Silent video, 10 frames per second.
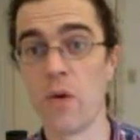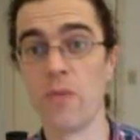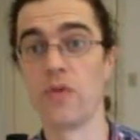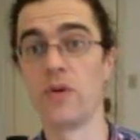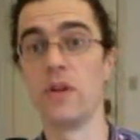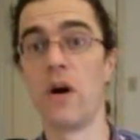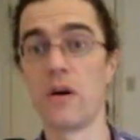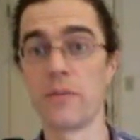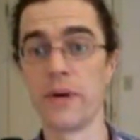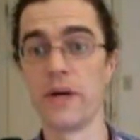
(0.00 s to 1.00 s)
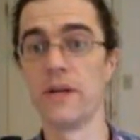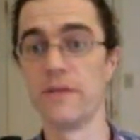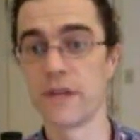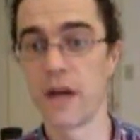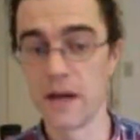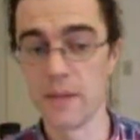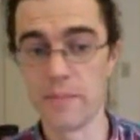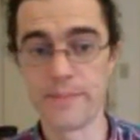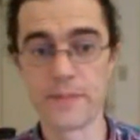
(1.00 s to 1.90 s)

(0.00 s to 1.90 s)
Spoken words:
over a long period of time,